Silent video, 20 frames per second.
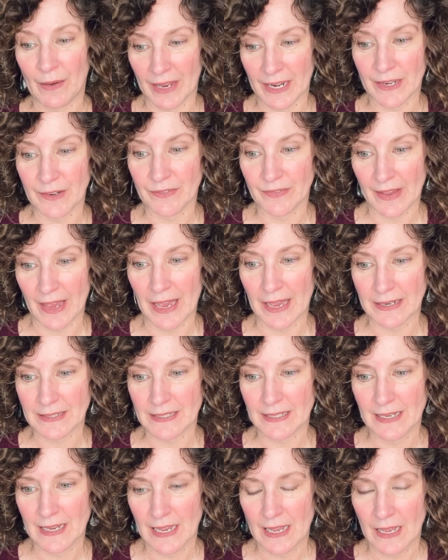And in
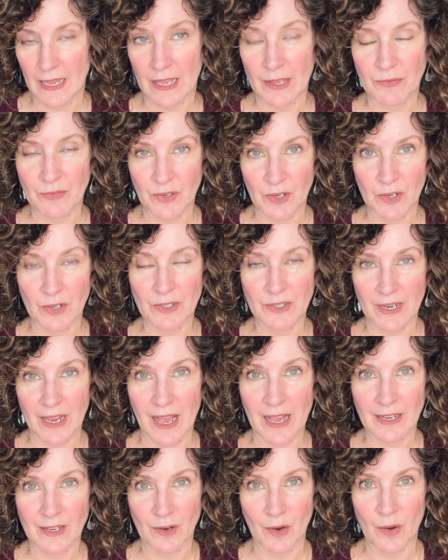fact, if you're
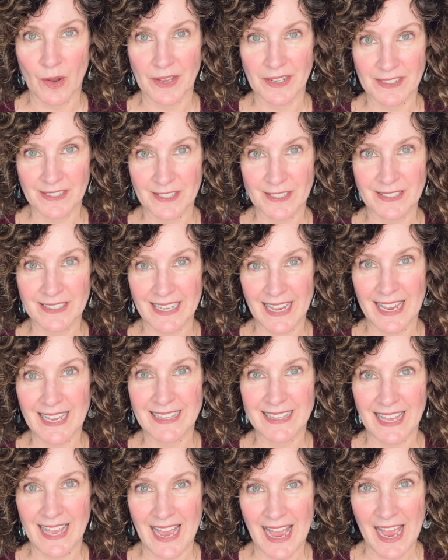not going to
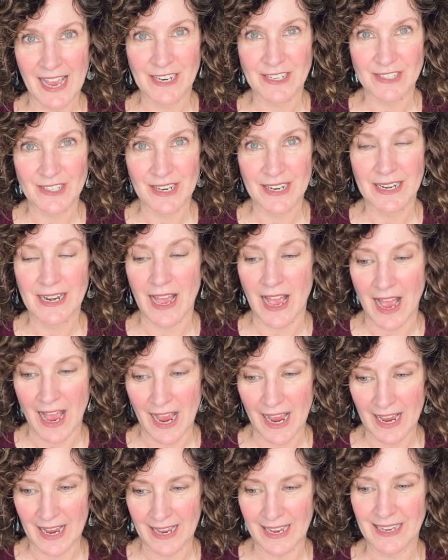take the action,
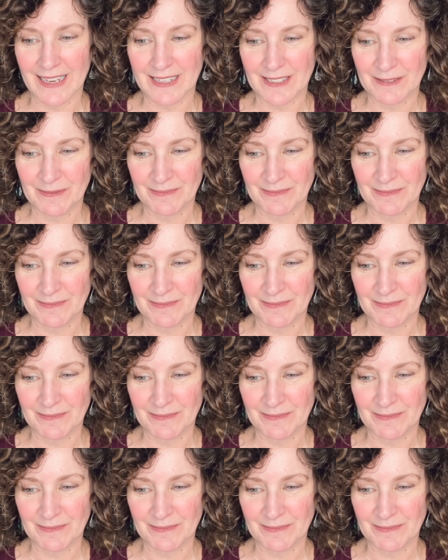I,